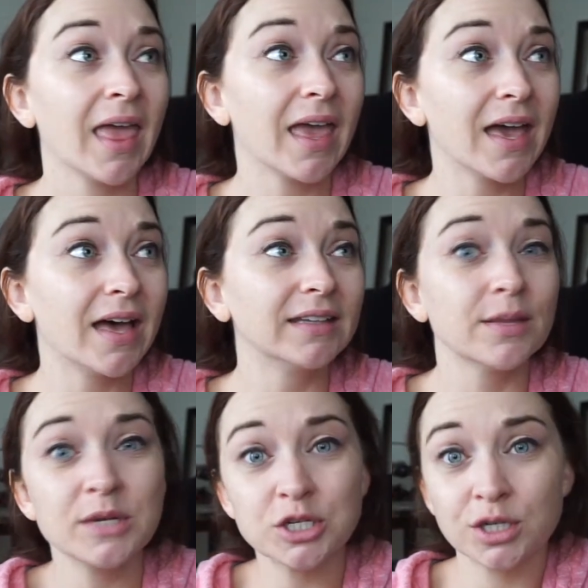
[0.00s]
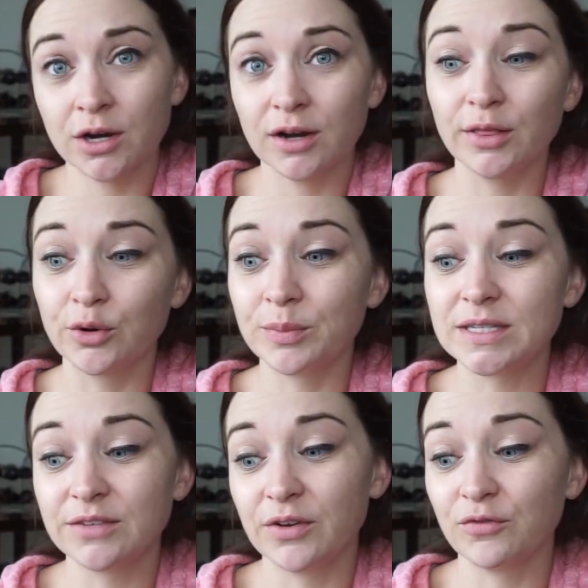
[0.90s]
And let me share a little
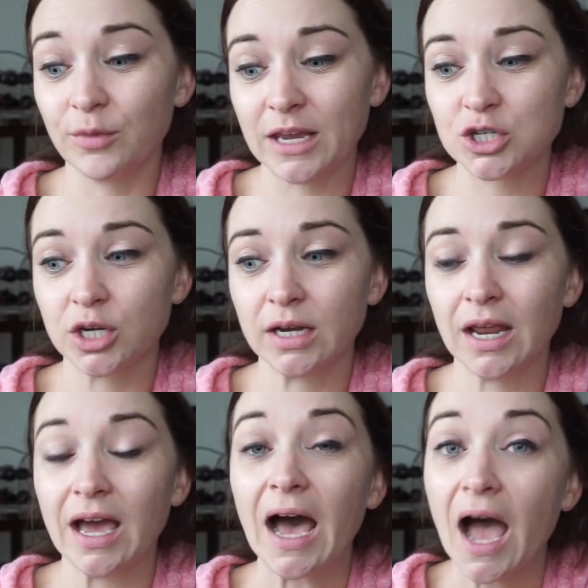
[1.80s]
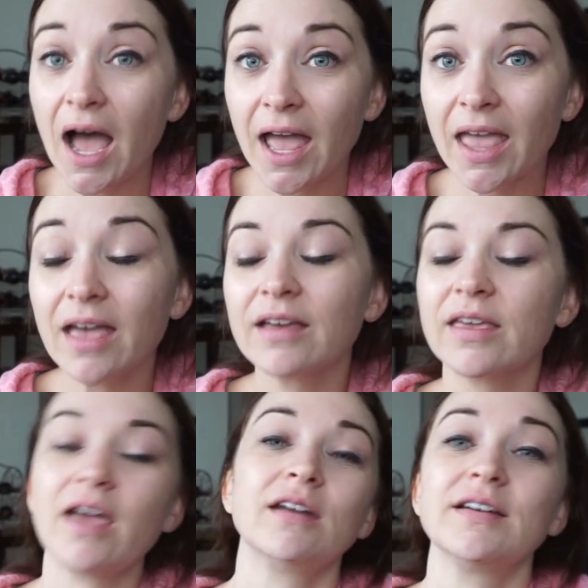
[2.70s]
piece of information. I
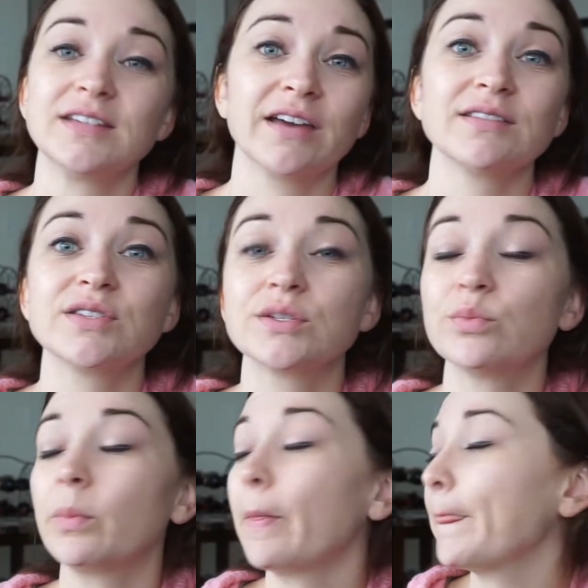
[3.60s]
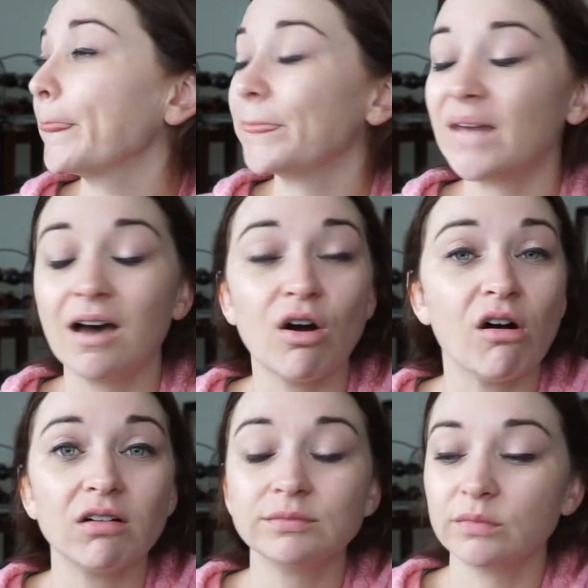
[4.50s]
cannot dance at
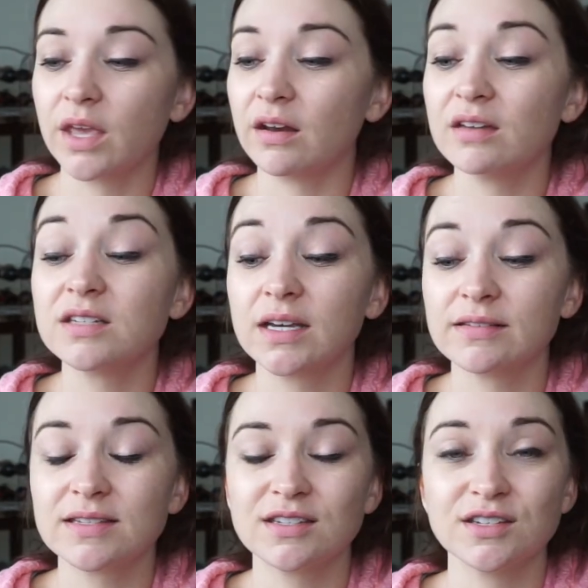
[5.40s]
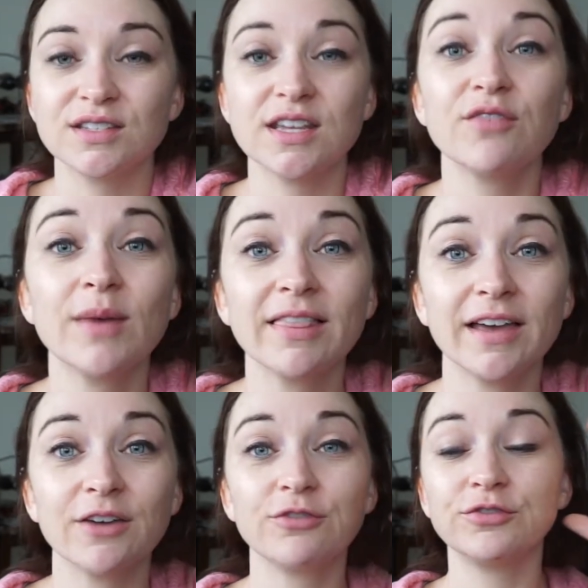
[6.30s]
all. Cannot dance to save my
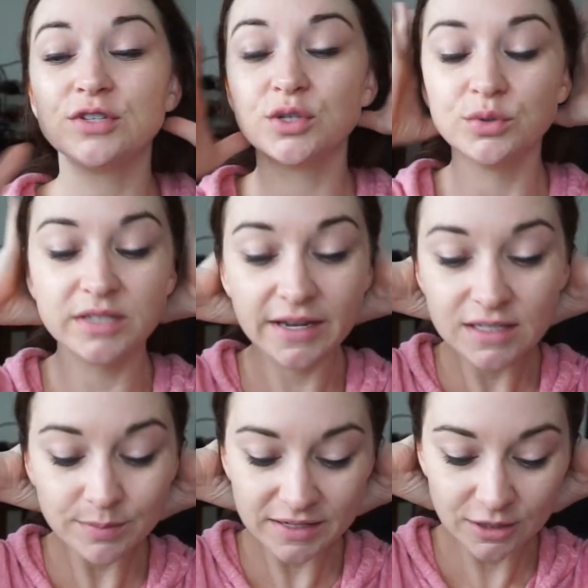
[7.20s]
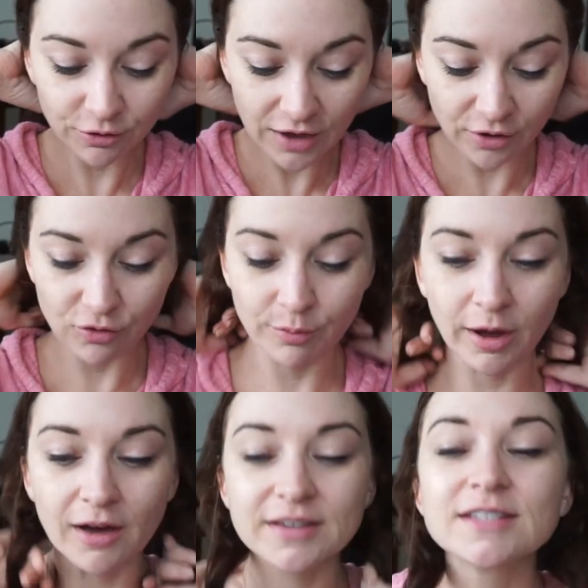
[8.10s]
life, to dance myself out of a
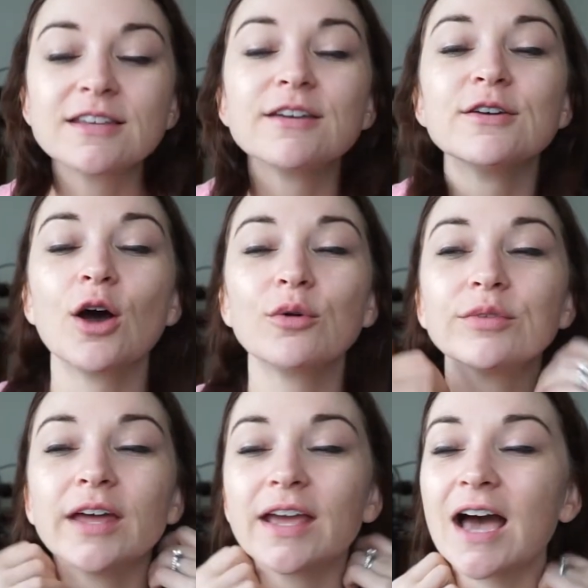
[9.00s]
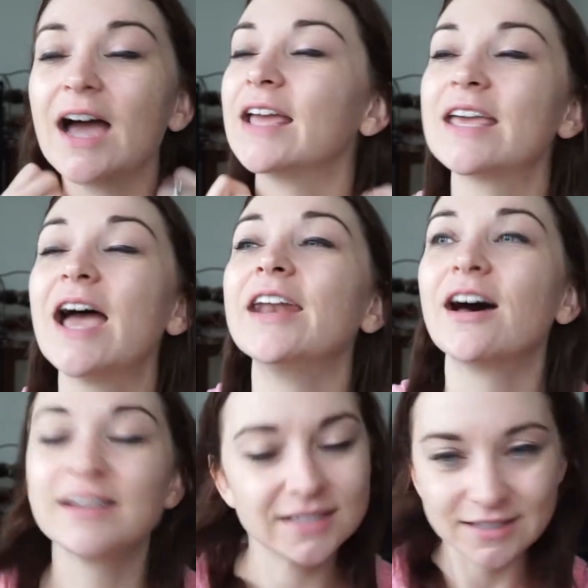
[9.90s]
box. No, like I
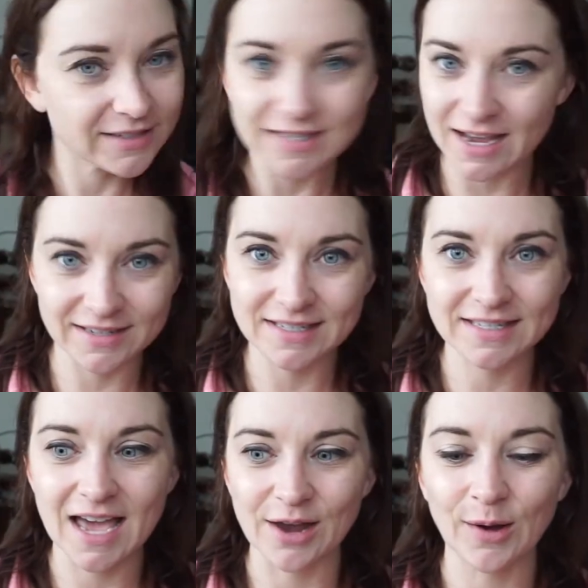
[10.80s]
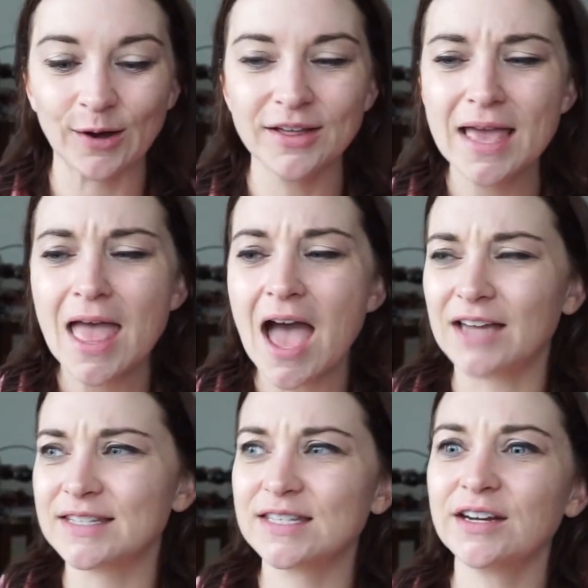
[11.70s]
cannot dance at all.
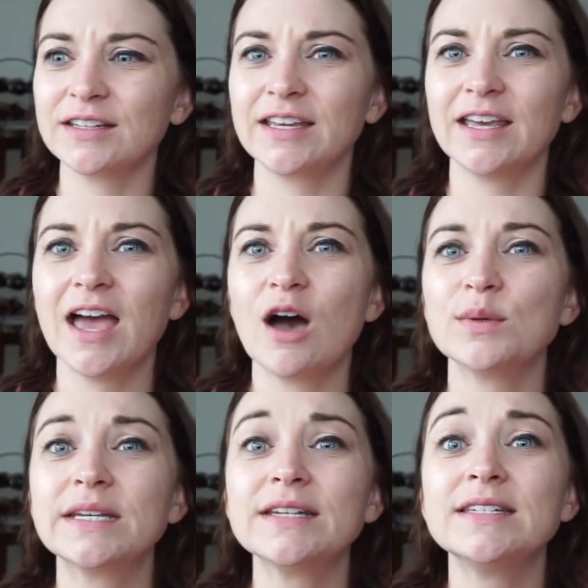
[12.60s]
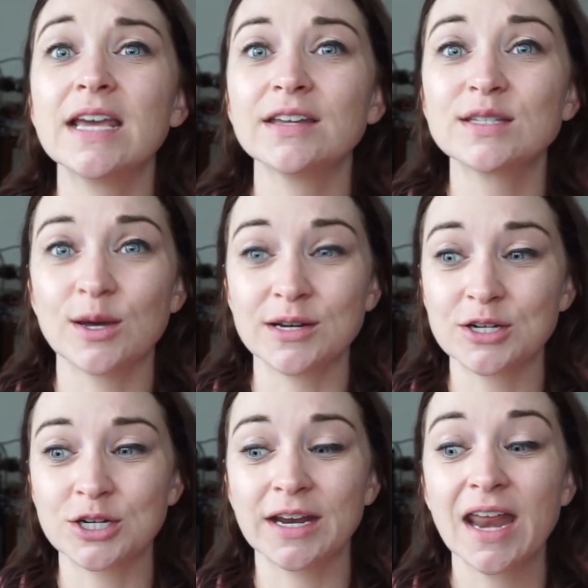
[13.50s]
And suddenly I was at a dance
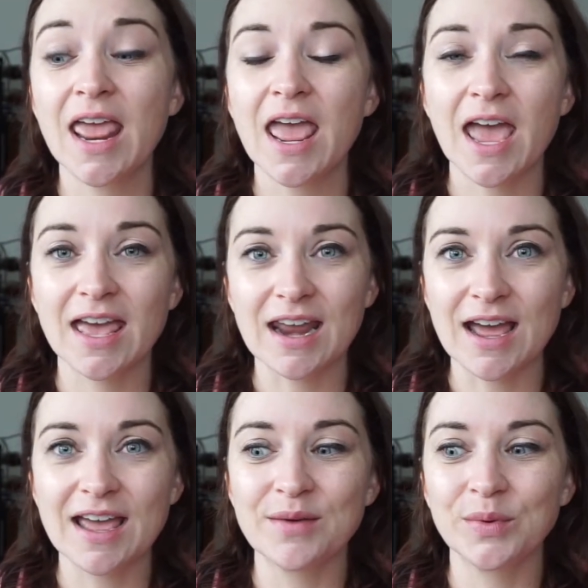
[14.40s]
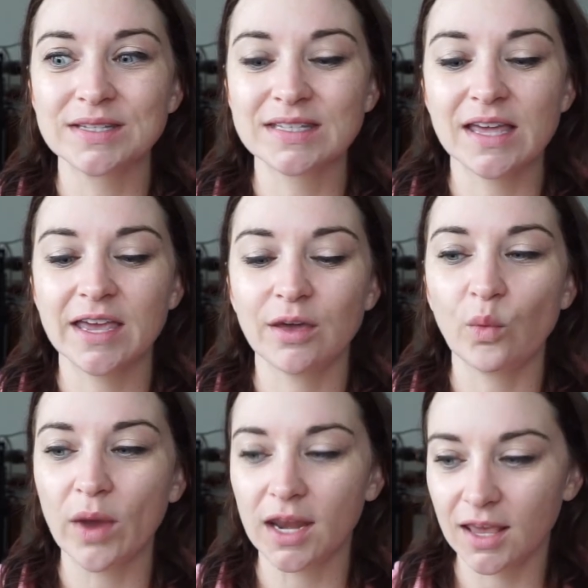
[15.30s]
audition and I was like
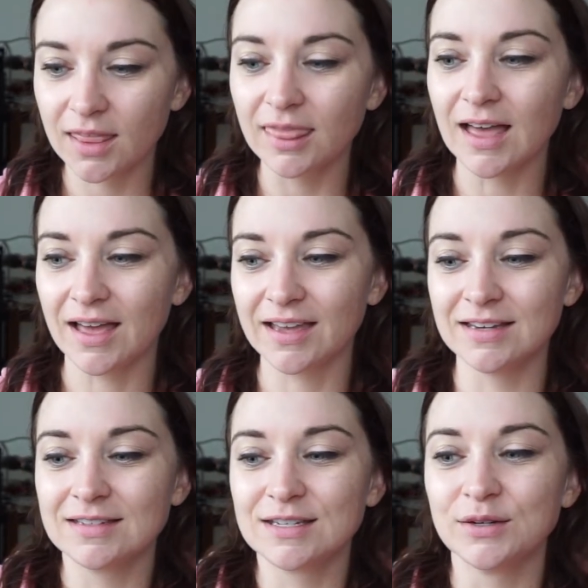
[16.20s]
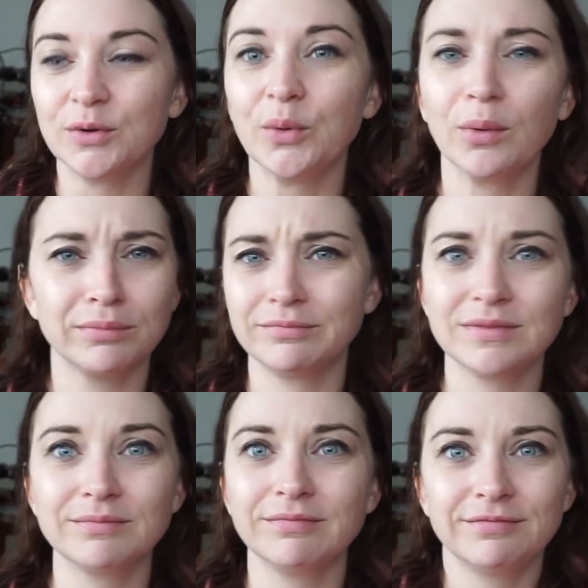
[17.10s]
waiting in line
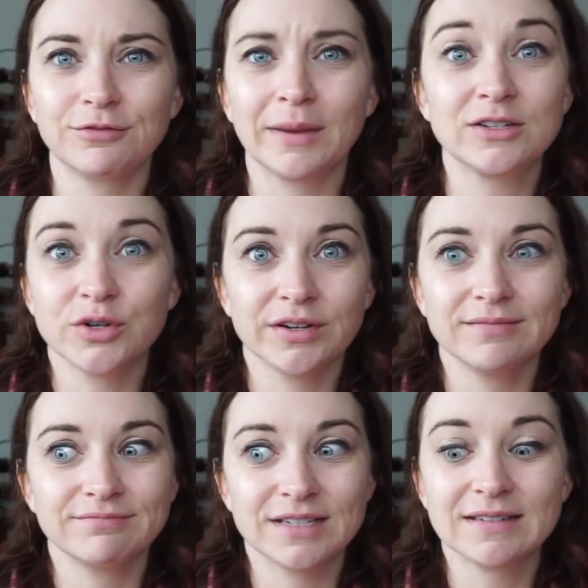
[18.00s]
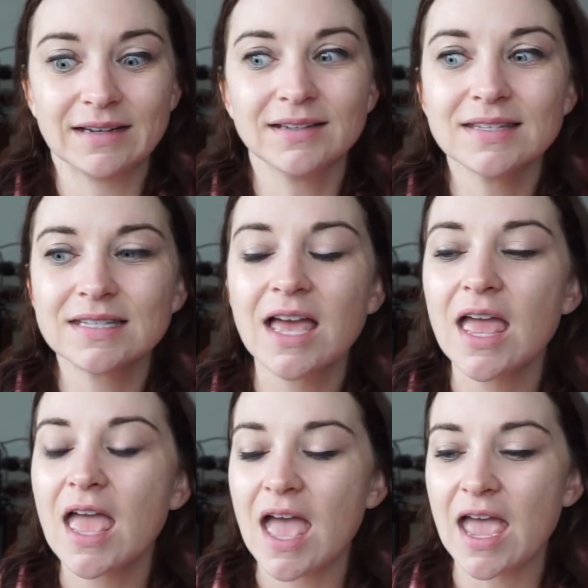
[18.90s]
for my turn to dance.
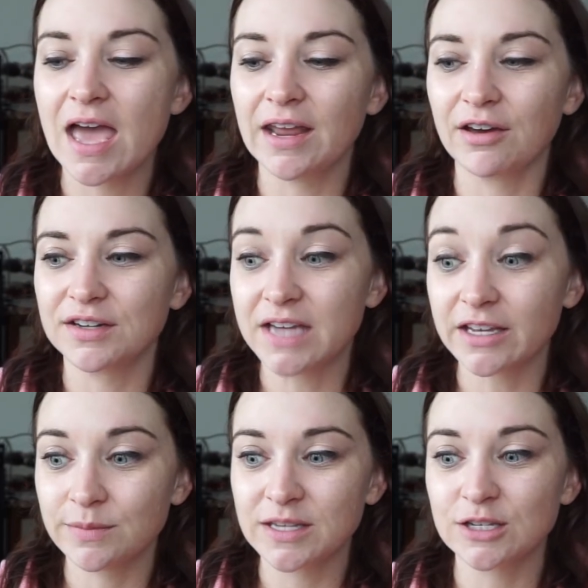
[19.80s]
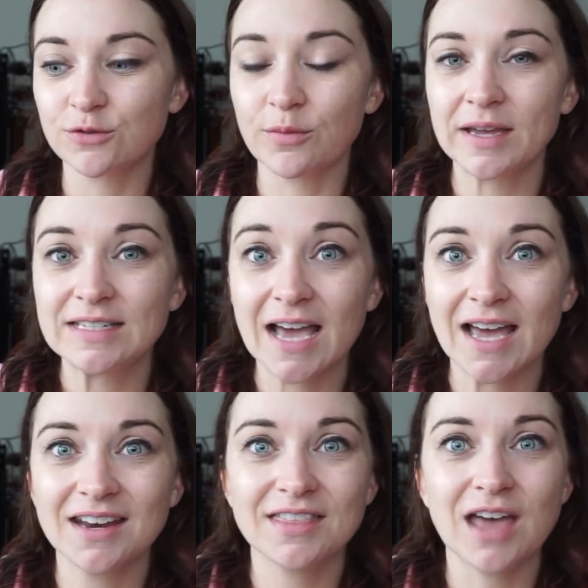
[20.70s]
And I got a text message from my
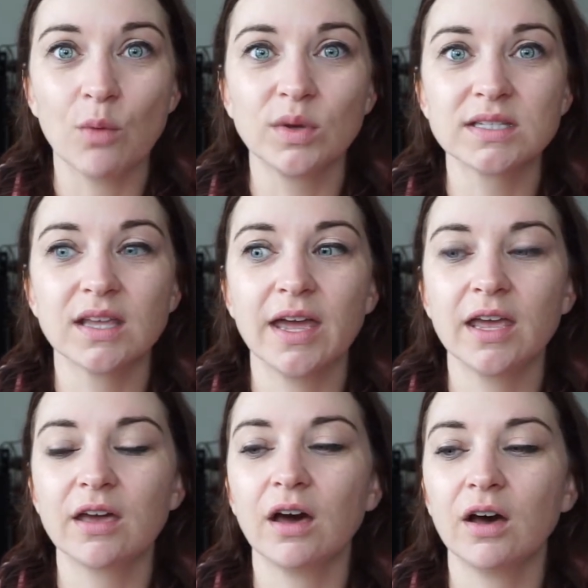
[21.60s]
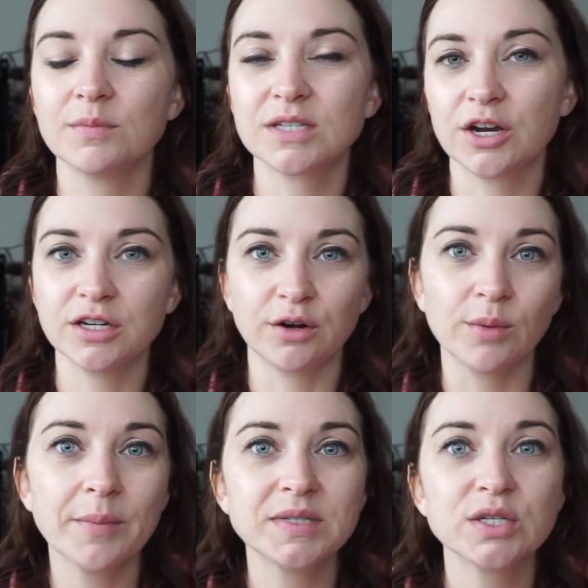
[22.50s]
dad that was like, I'm sorry to
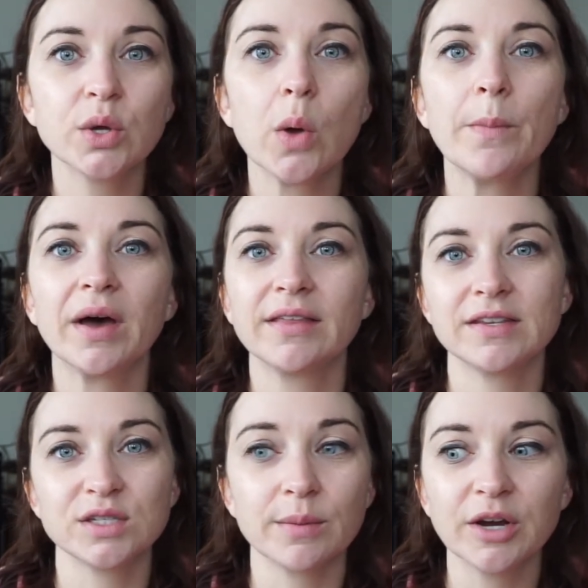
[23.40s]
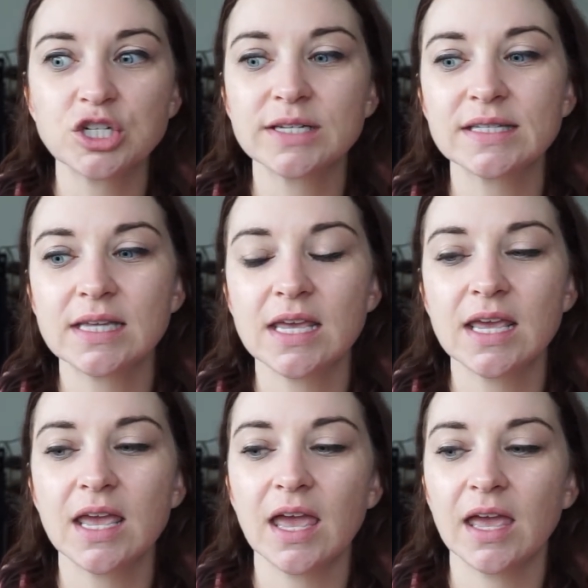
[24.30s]
interrupt you, but there's an emergency.